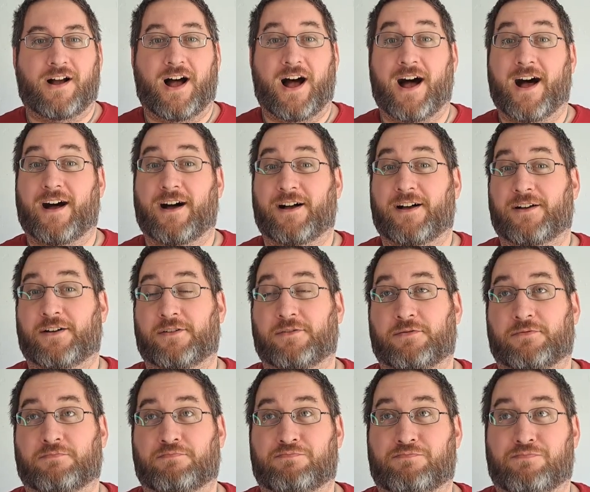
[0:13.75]

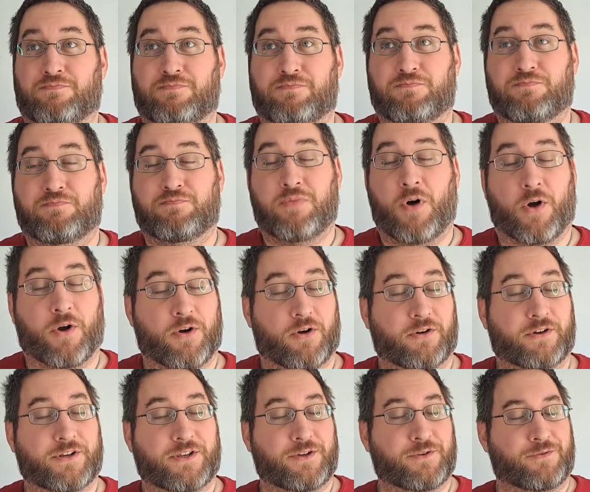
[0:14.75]

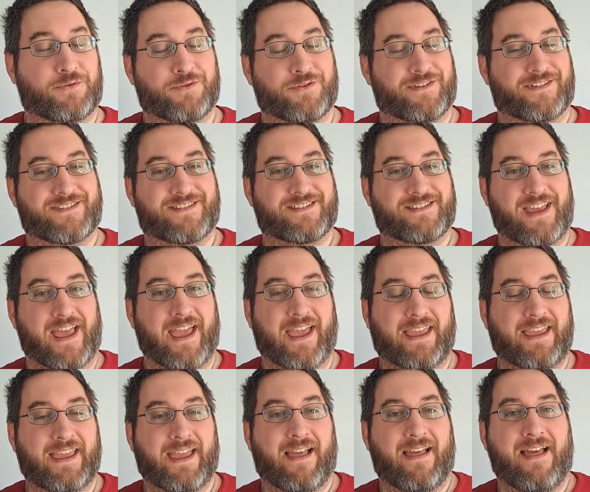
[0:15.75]
bard you could
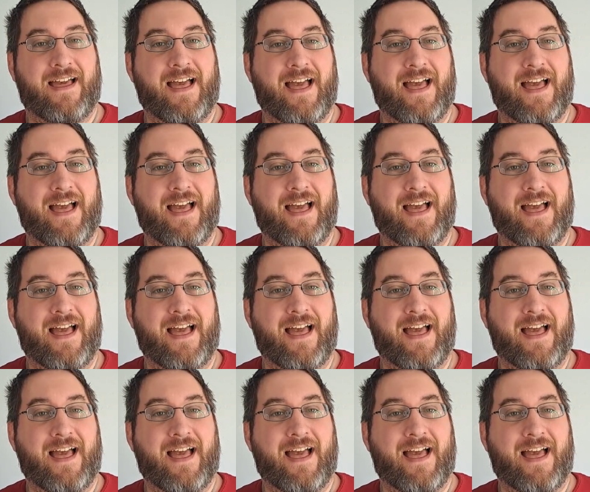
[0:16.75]
say,